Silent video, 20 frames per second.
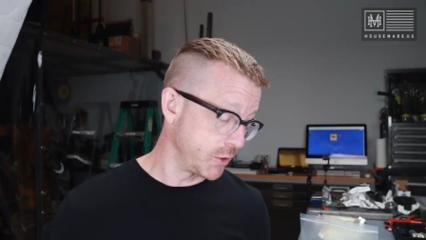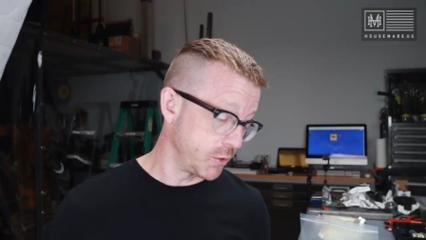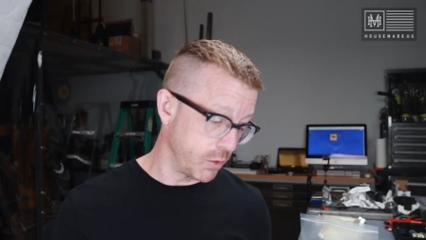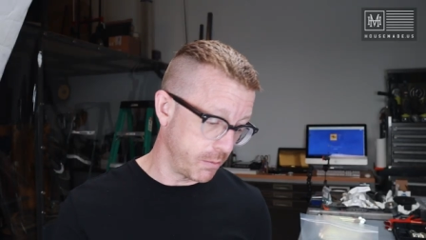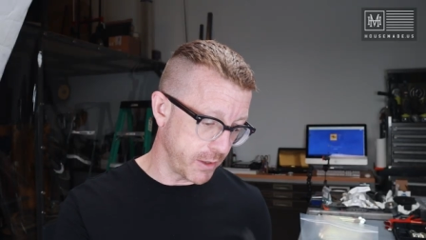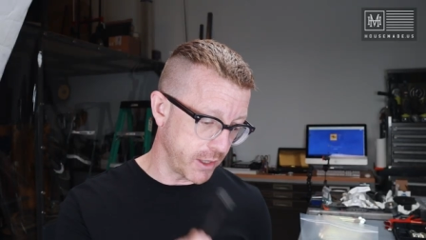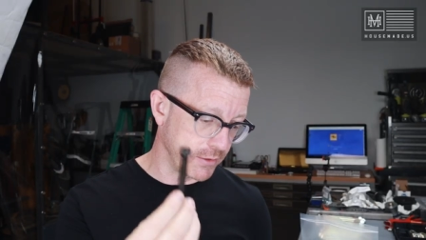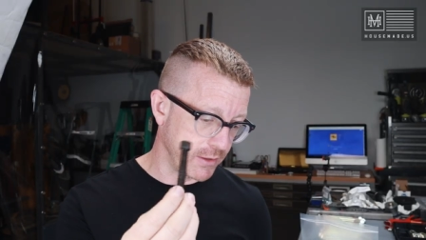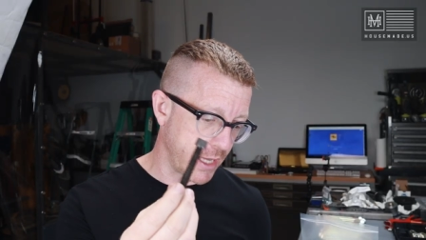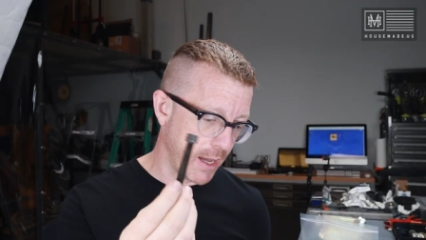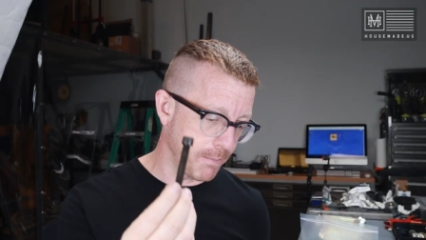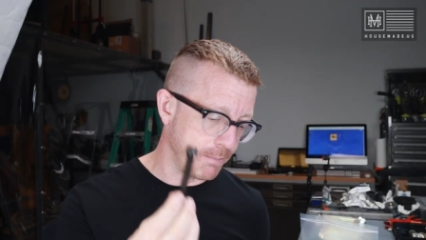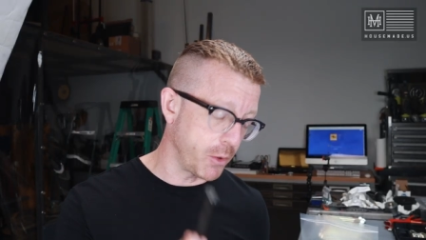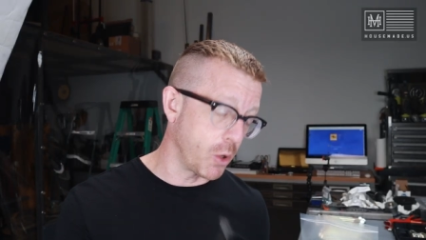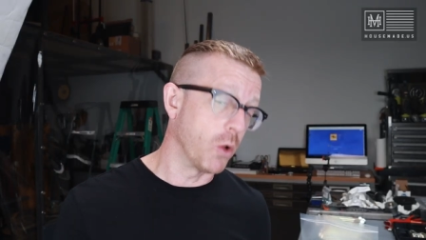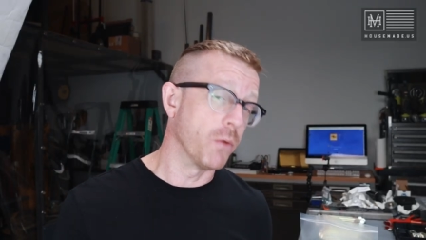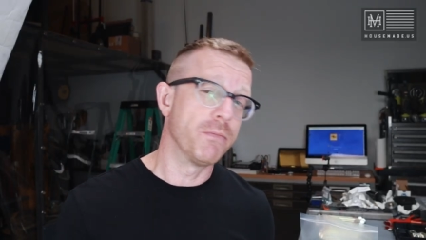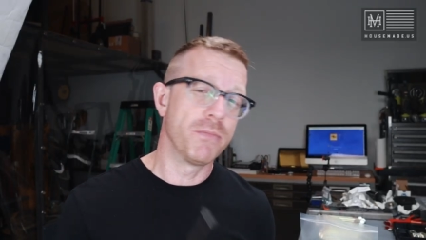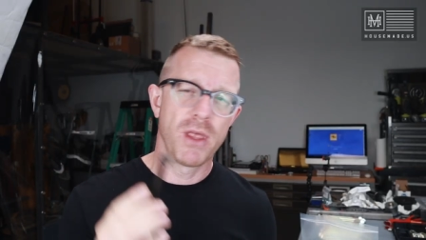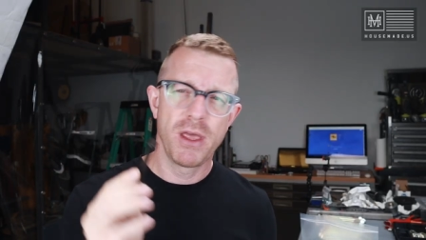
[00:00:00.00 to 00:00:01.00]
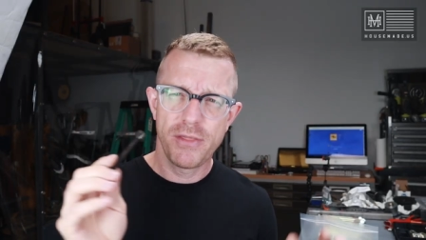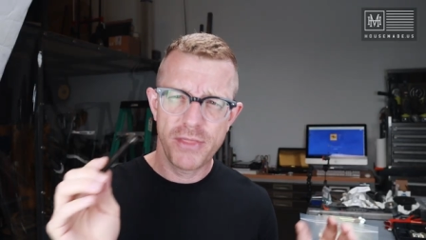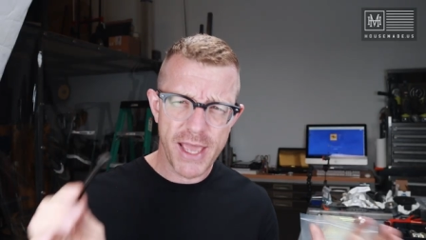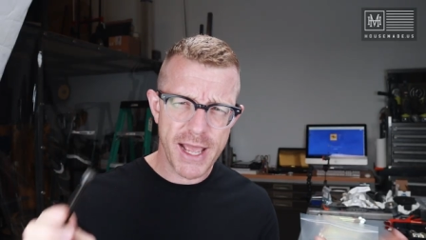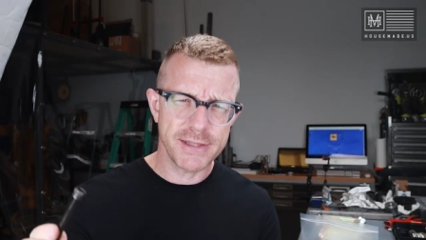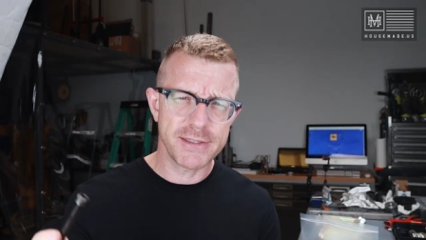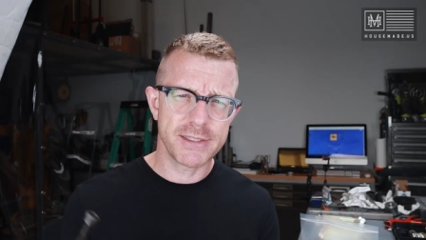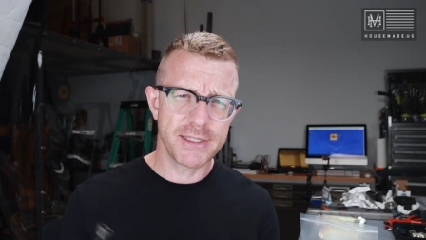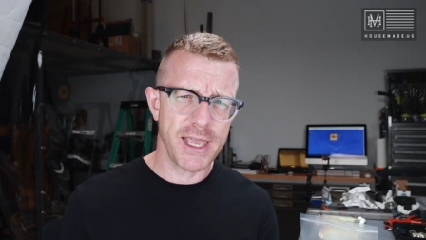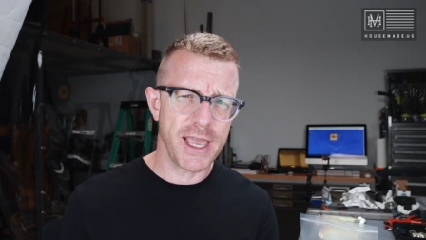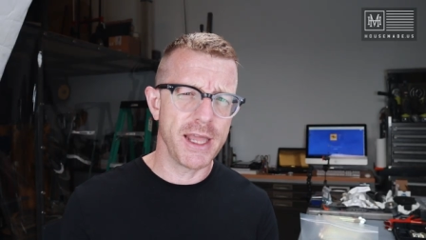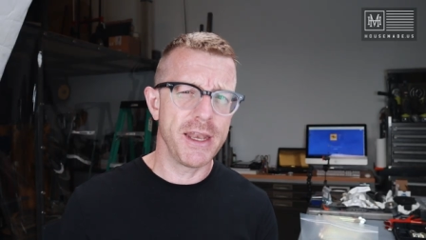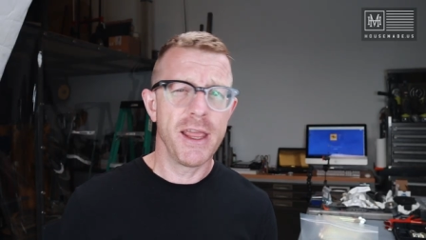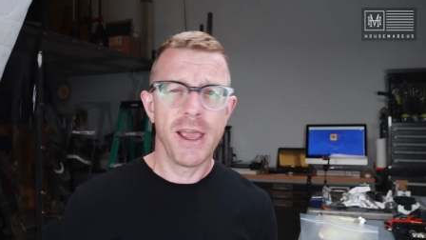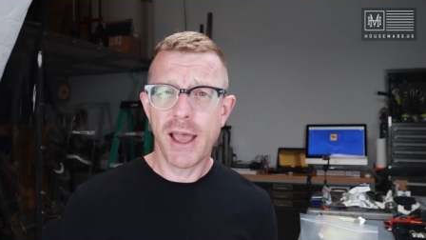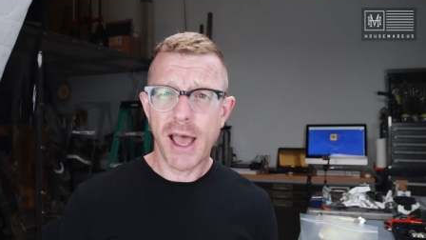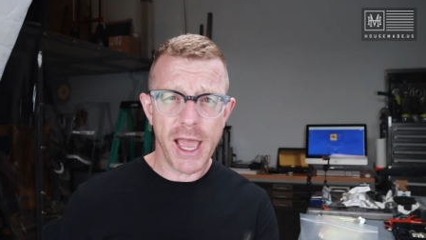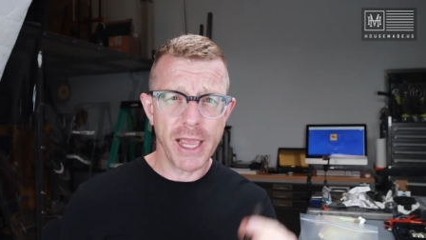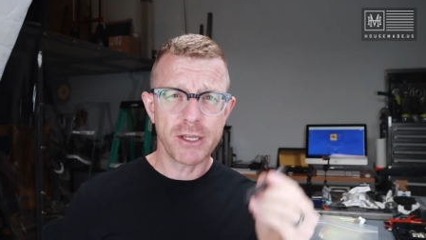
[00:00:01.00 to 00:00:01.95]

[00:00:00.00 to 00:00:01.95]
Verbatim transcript: do about that bolt. That said,